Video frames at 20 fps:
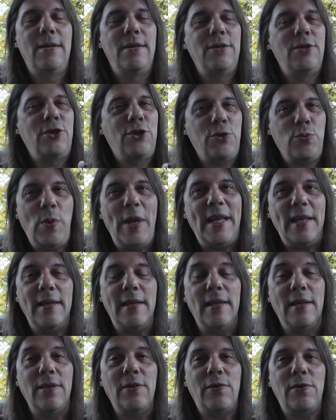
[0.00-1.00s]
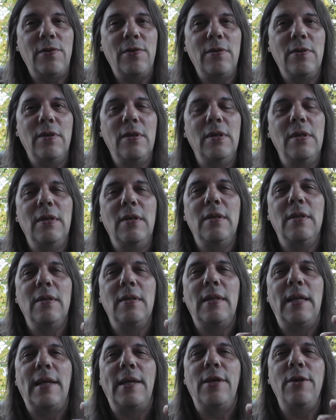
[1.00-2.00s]
Sweetness
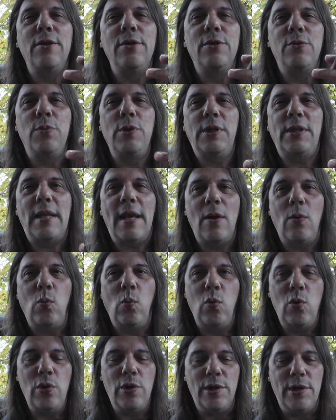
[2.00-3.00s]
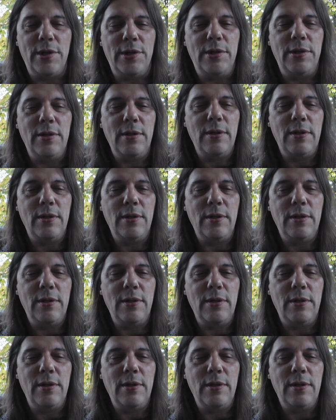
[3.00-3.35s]
that goes with that wood,